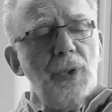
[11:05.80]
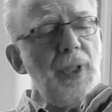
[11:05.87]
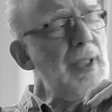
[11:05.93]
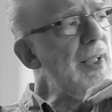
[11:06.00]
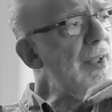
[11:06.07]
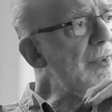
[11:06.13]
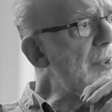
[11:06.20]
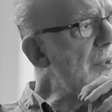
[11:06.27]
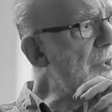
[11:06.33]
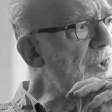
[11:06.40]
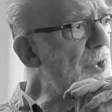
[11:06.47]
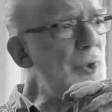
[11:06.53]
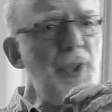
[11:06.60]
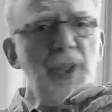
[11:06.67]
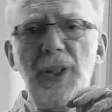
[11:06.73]
took another
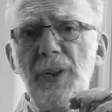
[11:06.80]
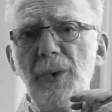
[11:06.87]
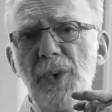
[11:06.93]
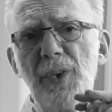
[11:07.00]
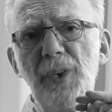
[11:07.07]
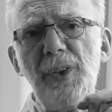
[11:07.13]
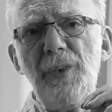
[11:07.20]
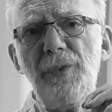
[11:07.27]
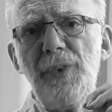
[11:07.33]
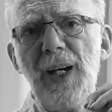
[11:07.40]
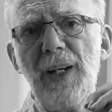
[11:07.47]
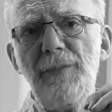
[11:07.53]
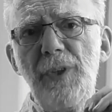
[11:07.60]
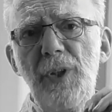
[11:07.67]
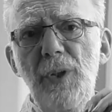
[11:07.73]
30 or
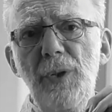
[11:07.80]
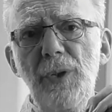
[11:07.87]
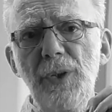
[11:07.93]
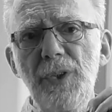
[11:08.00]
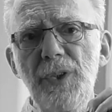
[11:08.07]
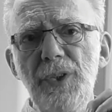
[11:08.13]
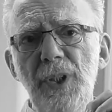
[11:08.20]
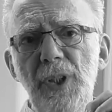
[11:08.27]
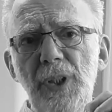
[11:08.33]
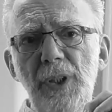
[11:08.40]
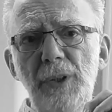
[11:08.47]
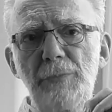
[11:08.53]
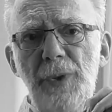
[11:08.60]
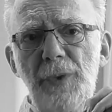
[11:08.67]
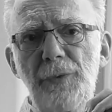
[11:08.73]
35 years
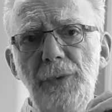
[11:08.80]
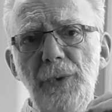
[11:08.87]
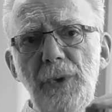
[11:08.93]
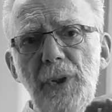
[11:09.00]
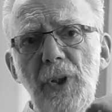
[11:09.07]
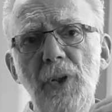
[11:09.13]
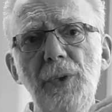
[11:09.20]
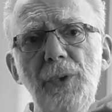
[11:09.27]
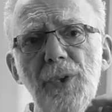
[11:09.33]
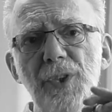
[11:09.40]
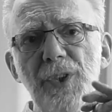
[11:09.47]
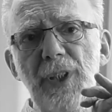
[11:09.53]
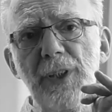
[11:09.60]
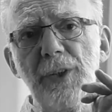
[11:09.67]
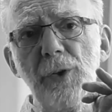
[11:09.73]
before doctors
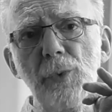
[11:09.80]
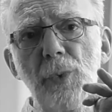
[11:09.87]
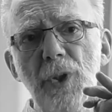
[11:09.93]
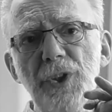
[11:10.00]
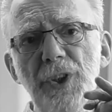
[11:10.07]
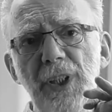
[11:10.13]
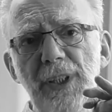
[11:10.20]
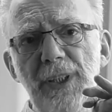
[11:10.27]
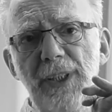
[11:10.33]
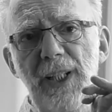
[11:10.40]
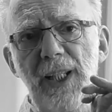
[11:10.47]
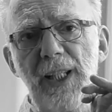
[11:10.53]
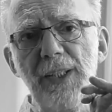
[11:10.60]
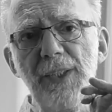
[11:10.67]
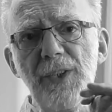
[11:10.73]
started washing their
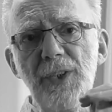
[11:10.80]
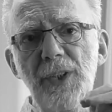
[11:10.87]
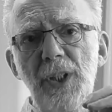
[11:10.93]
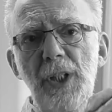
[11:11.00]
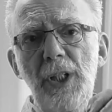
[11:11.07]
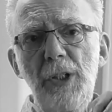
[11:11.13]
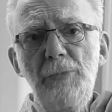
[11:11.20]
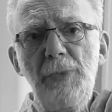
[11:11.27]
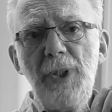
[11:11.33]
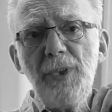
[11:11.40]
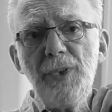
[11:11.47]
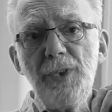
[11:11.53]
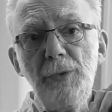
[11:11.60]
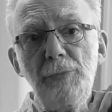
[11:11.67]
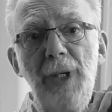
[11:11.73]
hands
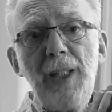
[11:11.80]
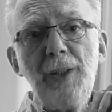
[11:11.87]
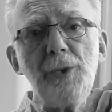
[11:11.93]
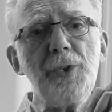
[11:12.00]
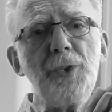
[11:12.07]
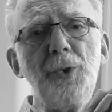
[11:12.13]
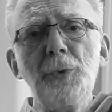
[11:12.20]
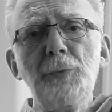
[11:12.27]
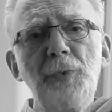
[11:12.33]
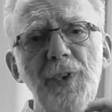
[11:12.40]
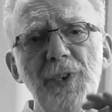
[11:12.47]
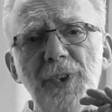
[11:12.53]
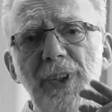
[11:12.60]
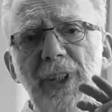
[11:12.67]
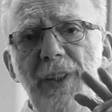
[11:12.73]
because the microscope
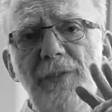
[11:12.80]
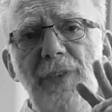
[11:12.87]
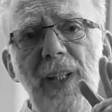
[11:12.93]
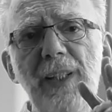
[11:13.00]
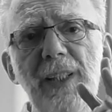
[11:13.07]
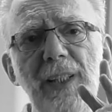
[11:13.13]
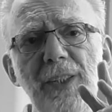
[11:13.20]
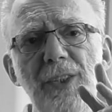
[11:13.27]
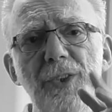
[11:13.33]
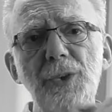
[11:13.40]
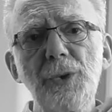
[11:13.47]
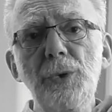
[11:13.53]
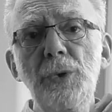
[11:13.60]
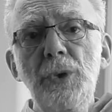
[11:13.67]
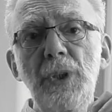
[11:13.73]
wasn't invented,
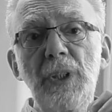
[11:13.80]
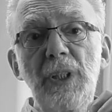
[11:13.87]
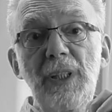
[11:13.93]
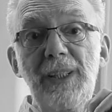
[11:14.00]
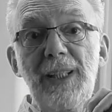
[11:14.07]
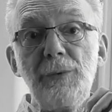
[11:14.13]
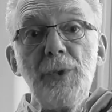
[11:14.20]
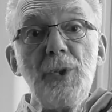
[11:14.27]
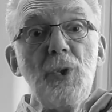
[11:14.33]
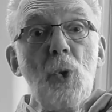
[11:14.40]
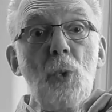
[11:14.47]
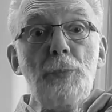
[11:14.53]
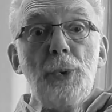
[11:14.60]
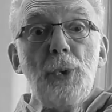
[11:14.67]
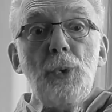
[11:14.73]
so there was
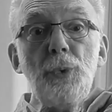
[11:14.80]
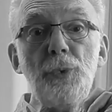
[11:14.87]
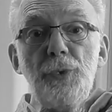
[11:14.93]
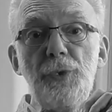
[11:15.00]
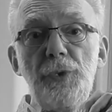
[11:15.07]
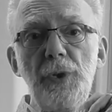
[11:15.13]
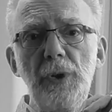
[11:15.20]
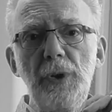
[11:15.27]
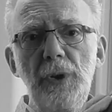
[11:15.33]
no proof.